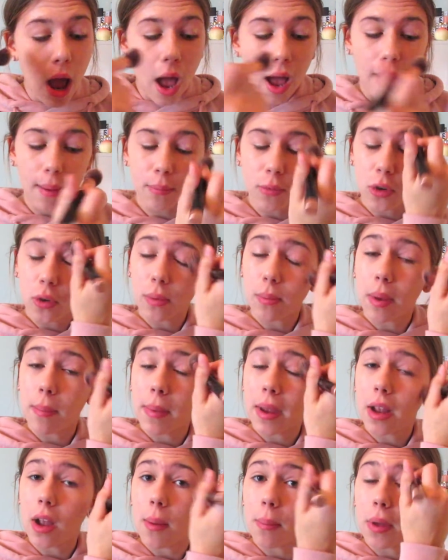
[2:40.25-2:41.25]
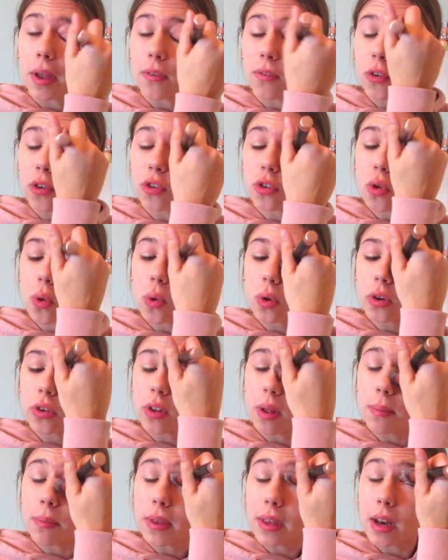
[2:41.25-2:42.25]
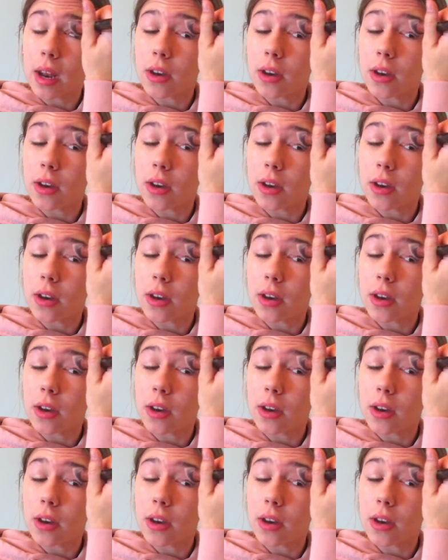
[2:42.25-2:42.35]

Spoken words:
I'm doing my makeup like for school or something and